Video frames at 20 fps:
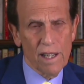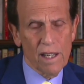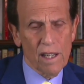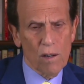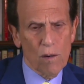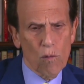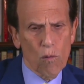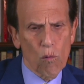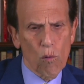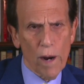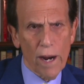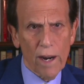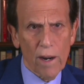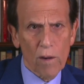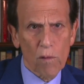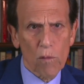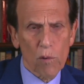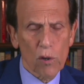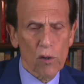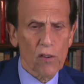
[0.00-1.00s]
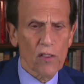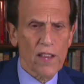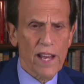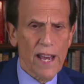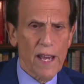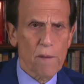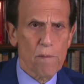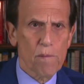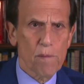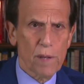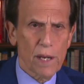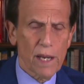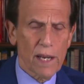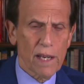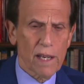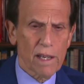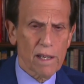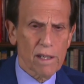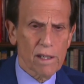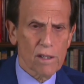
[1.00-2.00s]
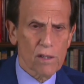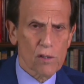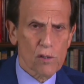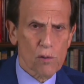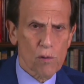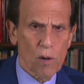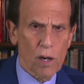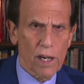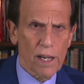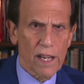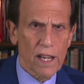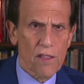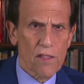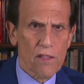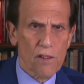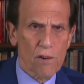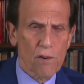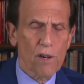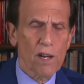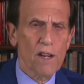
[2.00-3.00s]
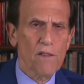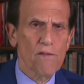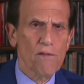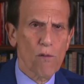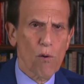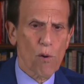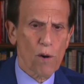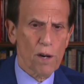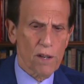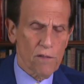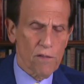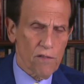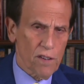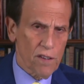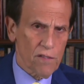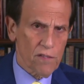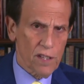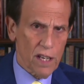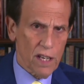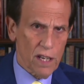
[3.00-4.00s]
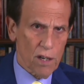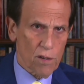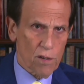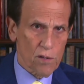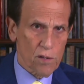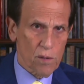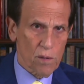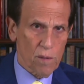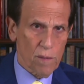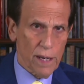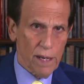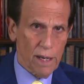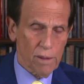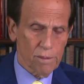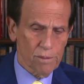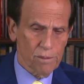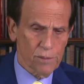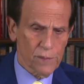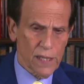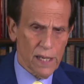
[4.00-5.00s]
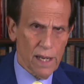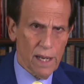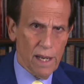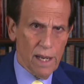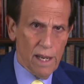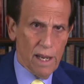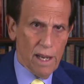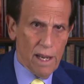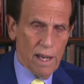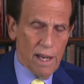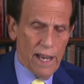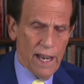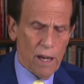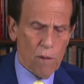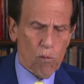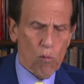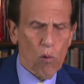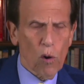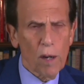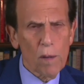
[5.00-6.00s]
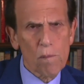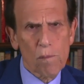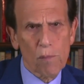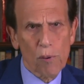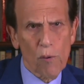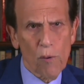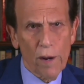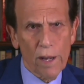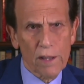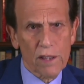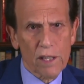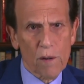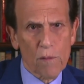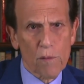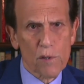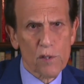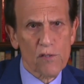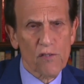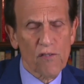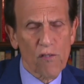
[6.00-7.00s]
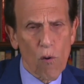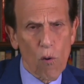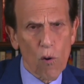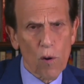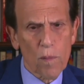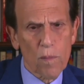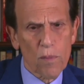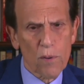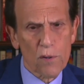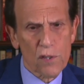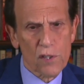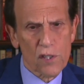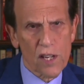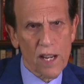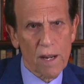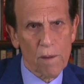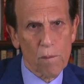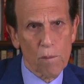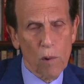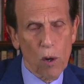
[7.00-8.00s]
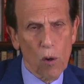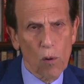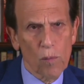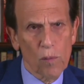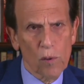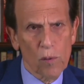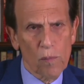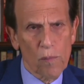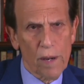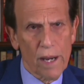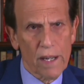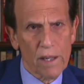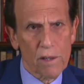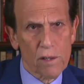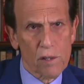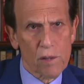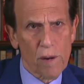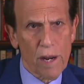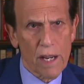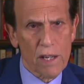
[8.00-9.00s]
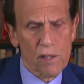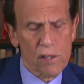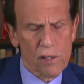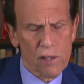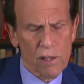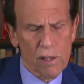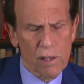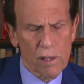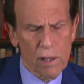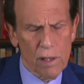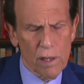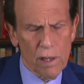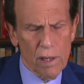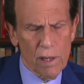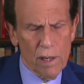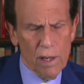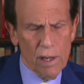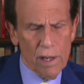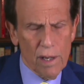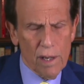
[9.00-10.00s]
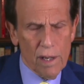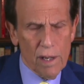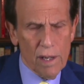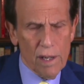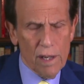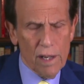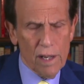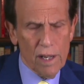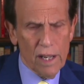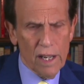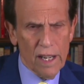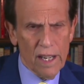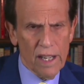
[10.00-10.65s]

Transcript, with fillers: where will they be 20, 30, 40, 50 years from now? At one point, there was 4% mobile penetration in